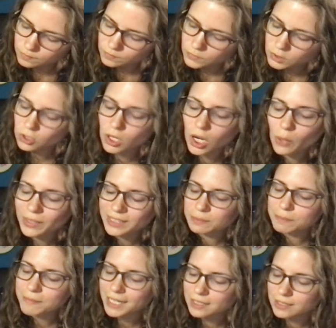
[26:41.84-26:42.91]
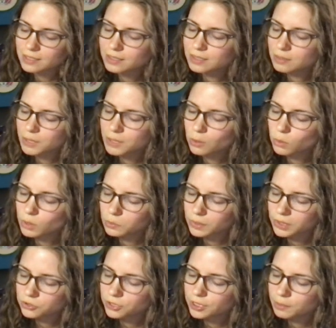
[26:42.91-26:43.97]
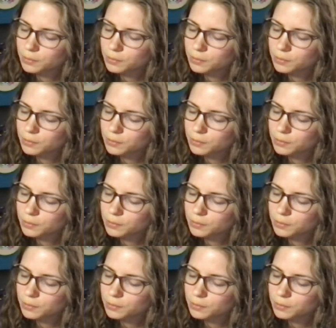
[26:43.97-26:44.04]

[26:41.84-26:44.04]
Or always meant to be a one-way trip.